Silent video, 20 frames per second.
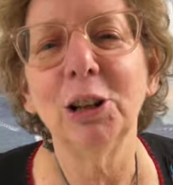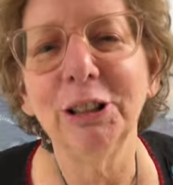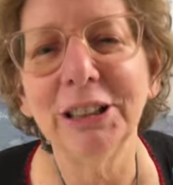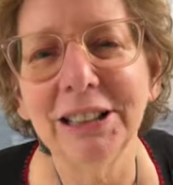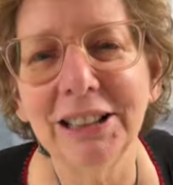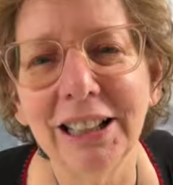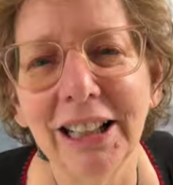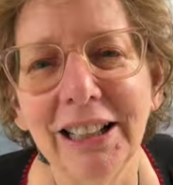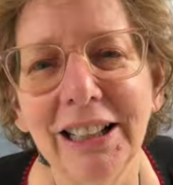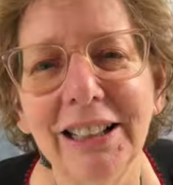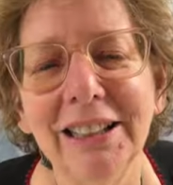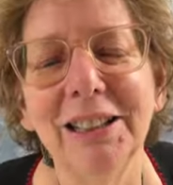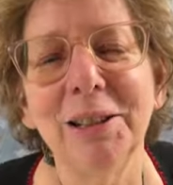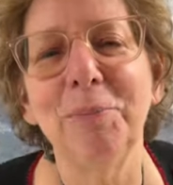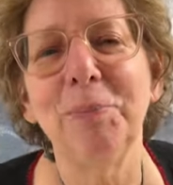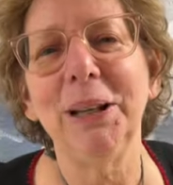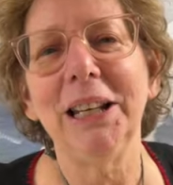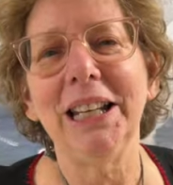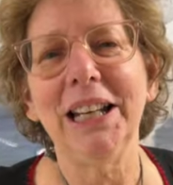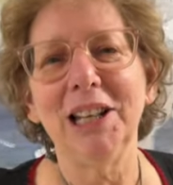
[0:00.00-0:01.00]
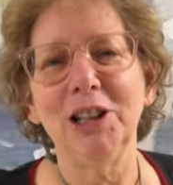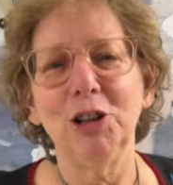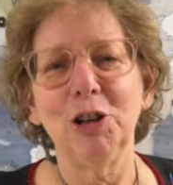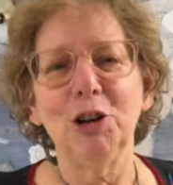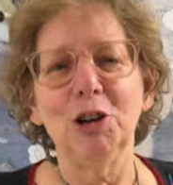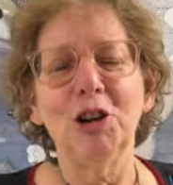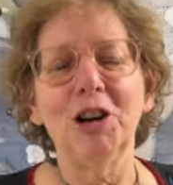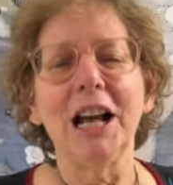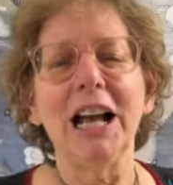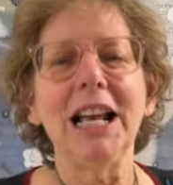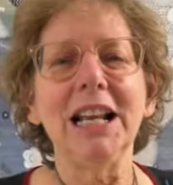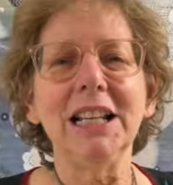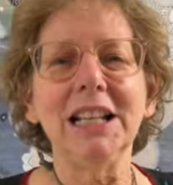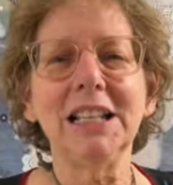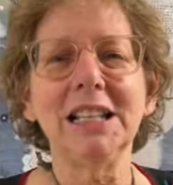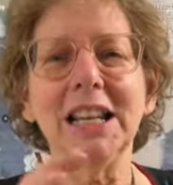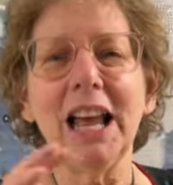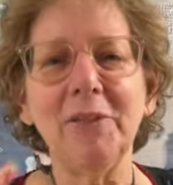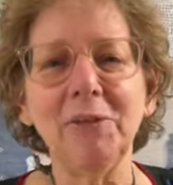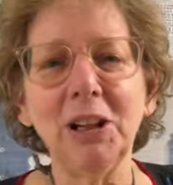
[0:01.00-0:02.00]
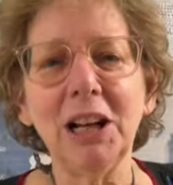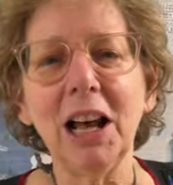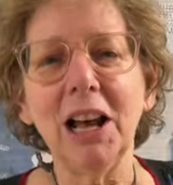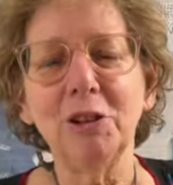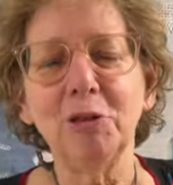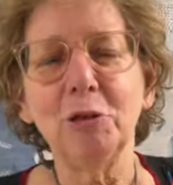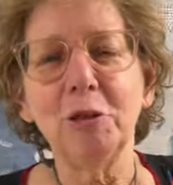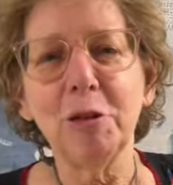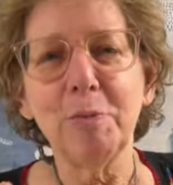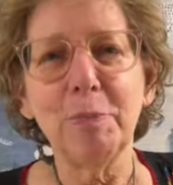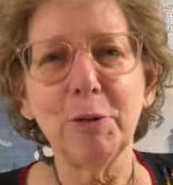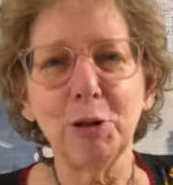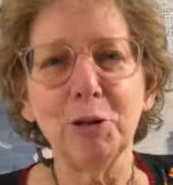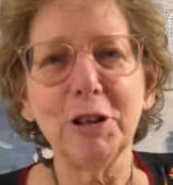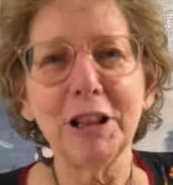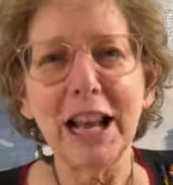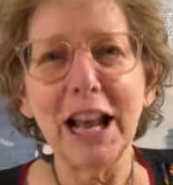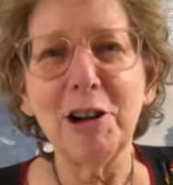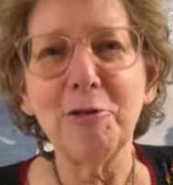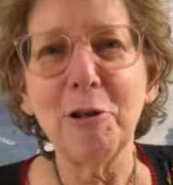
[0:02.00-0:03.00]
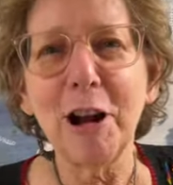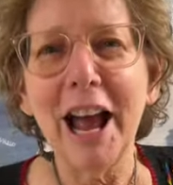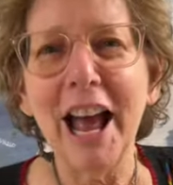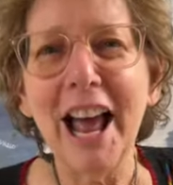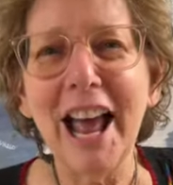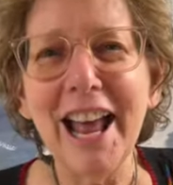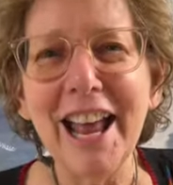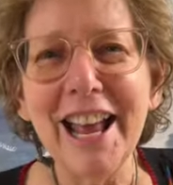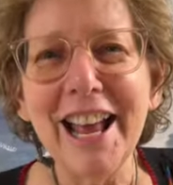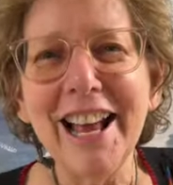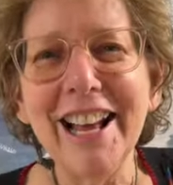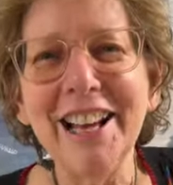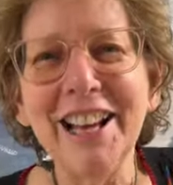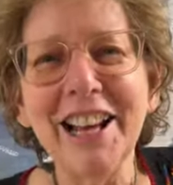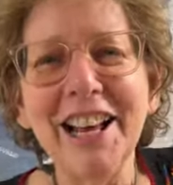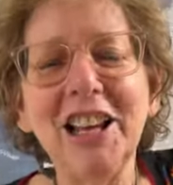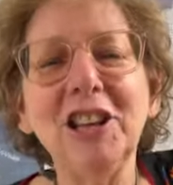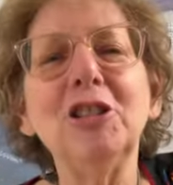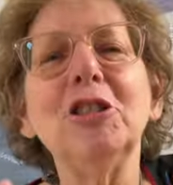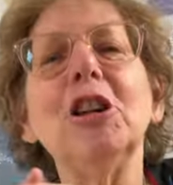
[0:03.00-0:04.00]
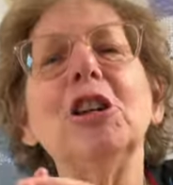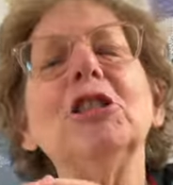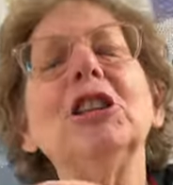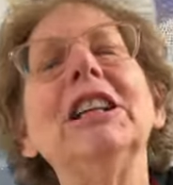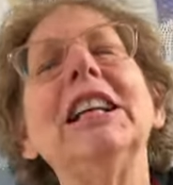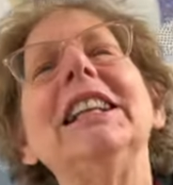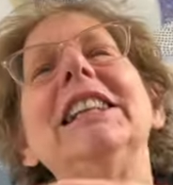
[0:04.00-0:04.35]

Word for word: excited to be at your 700th birthday, Ray. You don't look